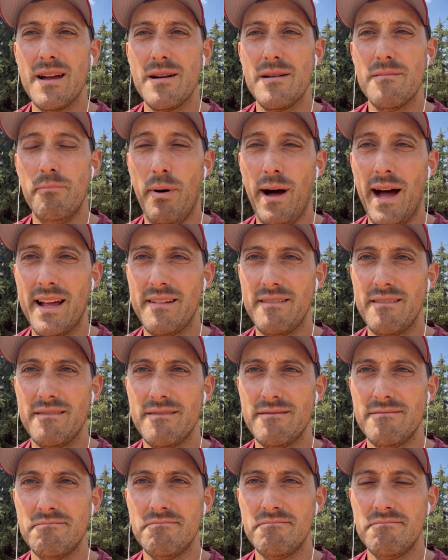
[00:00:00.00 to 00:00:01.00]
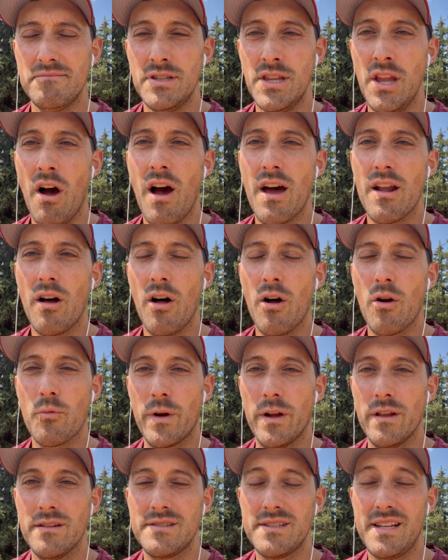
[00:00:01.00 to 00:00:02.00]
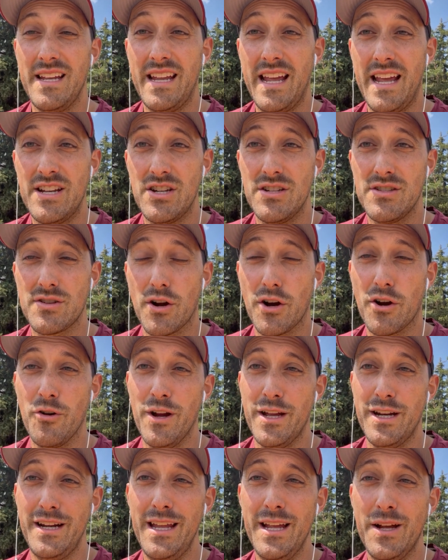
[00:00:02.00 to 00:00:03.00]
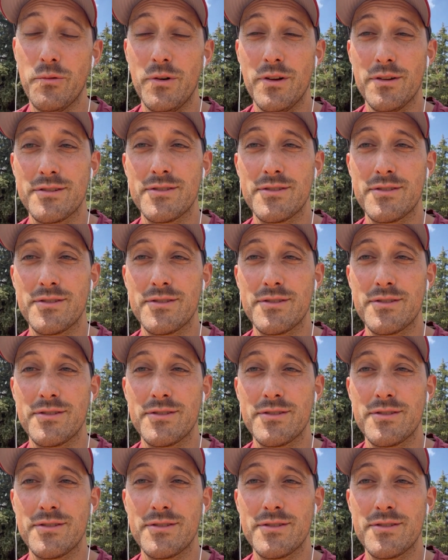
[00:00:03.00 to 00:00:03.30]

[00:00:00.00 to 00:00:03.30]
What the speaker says: but not all real estate agents are created equal.